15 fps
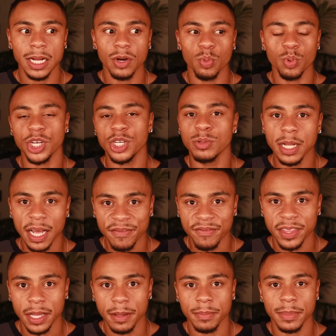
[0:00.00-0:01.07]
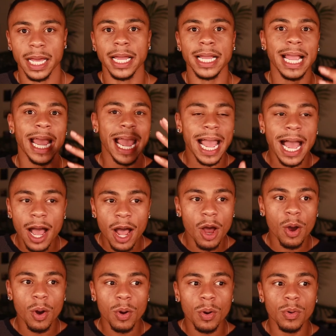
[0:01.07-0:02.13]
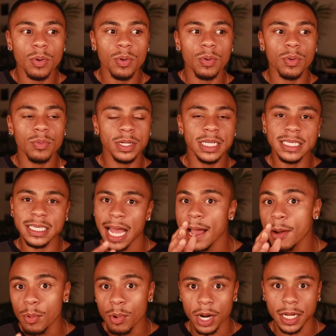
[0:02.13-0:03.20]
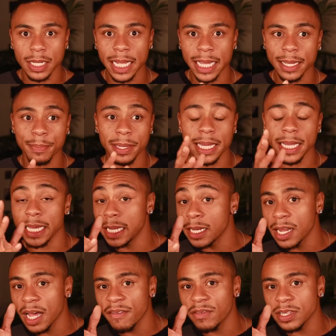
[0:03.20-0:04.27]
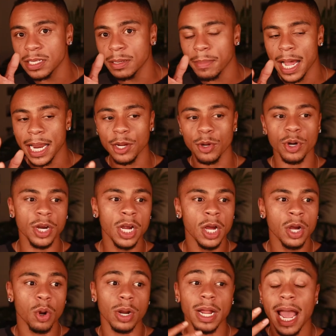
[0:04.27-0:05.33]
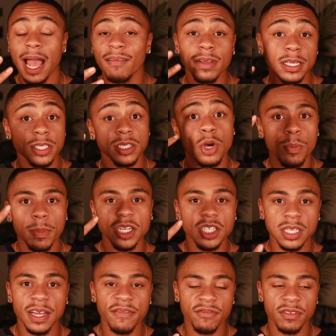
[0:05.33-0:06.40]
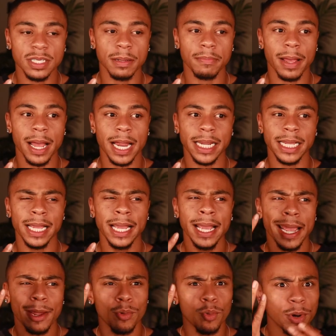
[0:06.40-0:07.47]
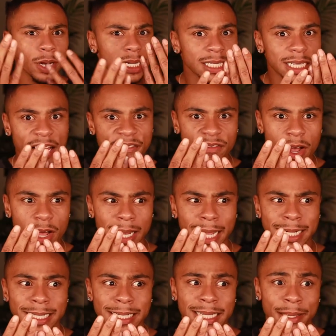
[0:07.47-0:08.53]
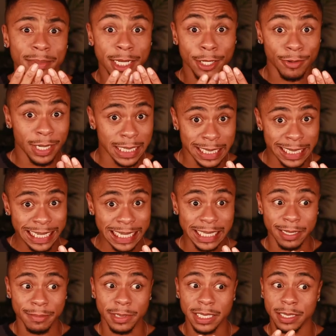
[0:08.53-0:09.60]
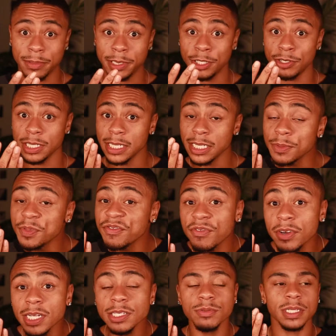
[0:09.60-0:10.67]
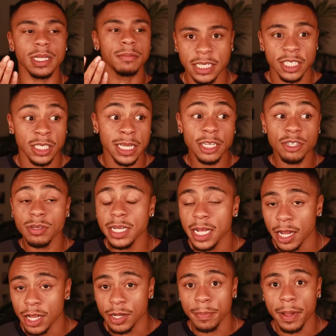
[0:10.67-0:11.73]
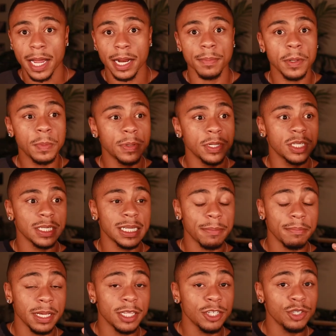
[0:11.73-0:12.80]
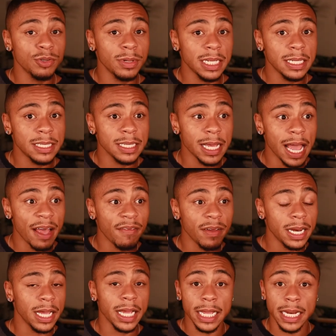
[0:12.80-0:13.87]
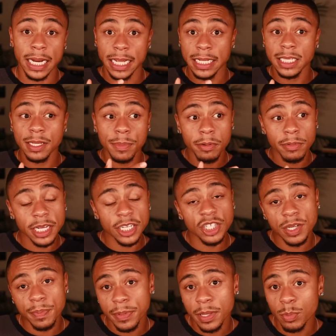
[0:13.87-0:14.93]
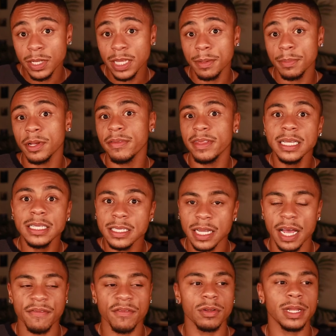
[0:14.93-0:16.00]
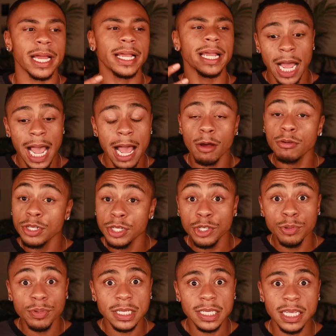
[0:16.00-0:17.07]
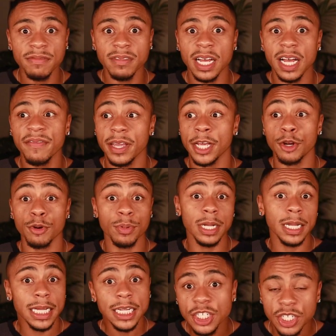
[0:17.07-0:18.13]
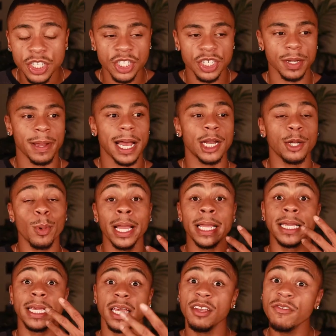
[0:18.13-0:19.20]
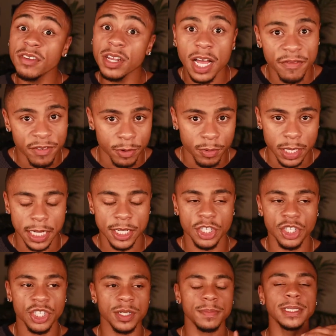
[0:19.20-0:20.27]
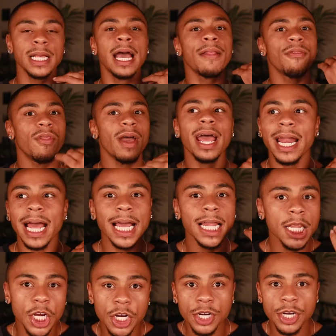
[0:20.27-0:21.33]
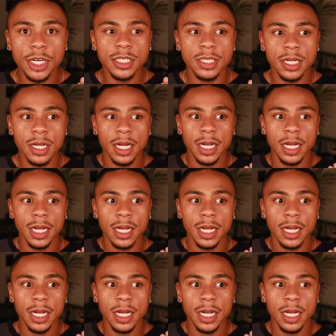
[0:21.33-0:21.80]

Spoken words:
when you love them. Like, how does that work? Like, being in love with somebody or having so much love for somebody, and where does that fall? Like, does that mean you need to date them? Does that mean you just need to be friends with them? Sexually, y'all are compatible, but does that mean that you need to have an intimate relationship with them on this level? Like, how do you receive love in a relationship? How do I give love in relationships? That I learned,